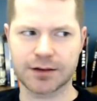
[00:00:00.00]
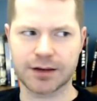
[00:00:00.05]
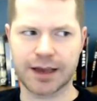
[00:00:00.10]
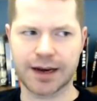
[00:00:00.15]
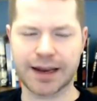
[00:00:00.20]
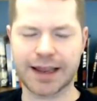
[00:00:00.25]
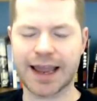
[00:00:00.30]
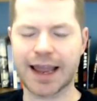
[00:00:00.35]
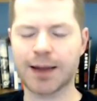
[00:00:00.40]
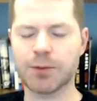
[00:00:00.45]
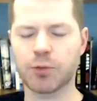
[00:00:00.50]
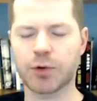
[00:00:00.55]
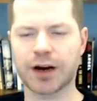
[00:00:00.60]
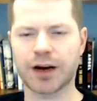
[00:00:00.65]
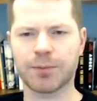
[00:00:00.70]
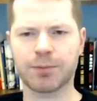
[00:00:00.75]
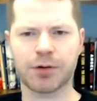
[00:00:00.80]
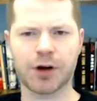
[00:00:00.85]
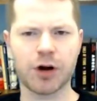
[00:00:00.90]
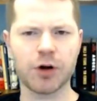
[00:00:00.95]
in a game
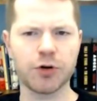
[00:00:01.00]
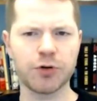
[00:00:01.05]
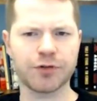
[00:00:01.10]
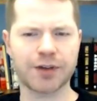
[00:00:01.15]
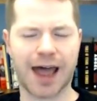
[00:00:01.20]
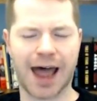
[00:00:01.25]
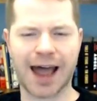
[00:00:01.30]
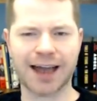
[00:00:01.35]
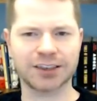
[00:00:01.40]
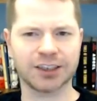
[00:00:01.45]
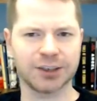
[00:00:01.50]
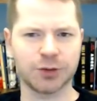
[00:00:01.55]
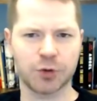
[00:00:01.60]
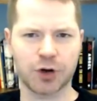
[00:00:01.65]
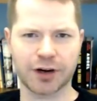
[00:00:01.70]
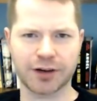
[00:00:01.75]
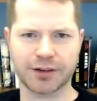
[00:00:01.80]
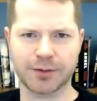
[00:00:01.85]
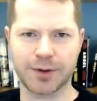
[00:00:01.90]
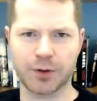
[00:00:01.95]
where pros actually
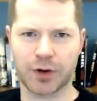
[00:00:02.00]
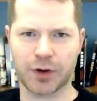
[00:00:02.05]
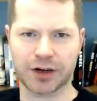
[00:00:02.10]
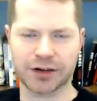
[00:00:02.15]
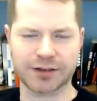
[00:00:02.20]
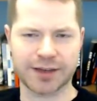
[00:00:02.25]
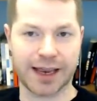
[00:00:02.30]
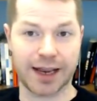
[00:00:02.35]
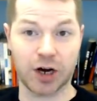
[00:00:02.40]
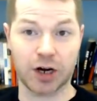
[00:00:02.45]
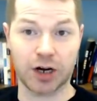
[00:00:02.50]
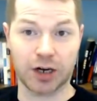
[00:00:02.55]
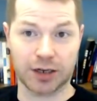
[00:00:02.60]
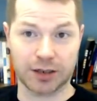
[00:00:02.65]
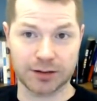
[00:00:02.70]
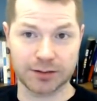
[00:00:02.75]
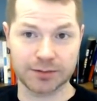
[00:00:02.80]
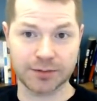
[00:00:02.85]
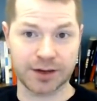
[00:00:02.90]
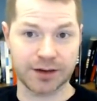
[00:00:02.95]
want it to be winner take
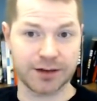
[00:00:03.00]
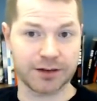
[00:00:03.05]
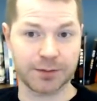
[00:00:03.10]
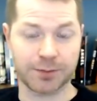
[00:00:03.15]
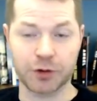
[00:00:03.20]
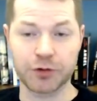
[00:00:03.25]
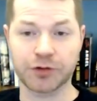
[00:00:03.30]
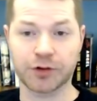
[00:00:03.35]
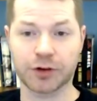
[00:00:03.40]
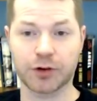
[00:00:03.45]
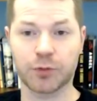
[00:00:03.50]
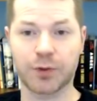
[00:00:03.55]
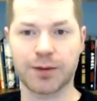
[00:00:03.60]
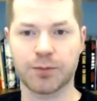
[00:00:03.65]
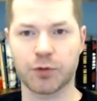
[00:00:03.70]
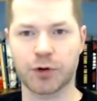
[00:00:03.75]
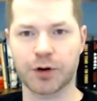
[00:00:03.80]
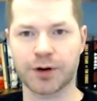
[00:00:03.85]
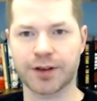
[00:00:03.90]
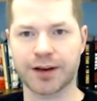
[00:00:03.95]
all, because the pros are going to
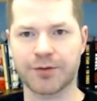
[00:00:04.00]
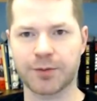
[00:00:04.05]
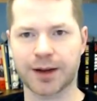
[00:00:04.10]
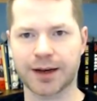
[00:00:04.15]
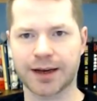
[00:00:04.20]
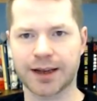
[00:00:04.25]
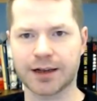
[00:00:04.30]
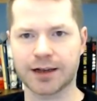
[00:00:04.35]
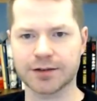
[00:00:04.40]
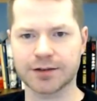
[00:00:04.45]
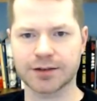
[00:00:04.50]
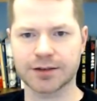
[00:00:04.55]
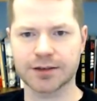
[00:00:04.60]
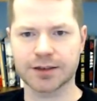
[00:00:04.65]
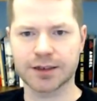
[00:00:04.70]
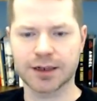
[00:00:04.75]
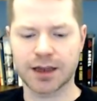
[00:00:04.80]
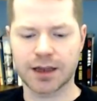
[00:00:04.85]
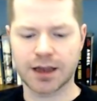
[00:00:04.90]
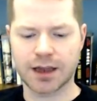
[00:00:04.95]
win more than everybody
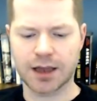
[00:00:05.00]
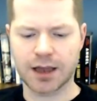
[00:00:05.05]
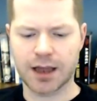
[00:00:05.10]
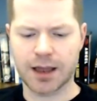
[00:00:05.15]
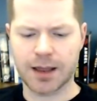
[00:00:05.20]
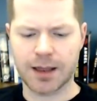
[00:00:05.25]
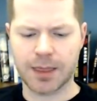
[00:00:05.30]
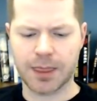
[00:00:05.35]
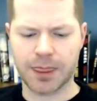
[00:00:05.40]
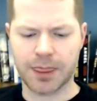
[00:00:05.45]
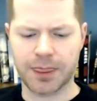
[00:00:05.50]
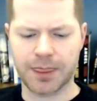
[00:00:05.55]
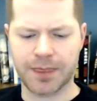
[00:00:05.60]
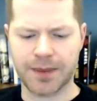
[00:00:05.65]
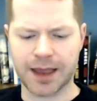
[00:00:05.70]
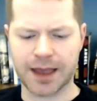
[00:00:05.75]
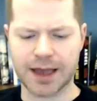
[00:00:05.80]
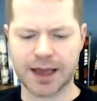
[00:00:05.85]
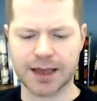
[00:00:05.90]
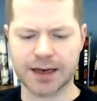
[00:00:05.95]
else,
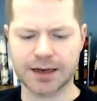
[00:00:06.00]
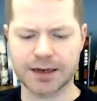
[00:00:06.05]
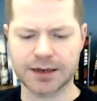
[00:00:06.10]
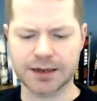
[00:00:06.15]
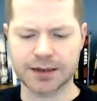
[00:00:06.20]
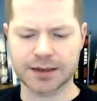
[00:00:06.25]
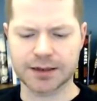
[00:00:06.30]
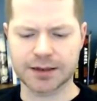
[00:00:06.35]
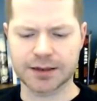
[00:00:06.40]
then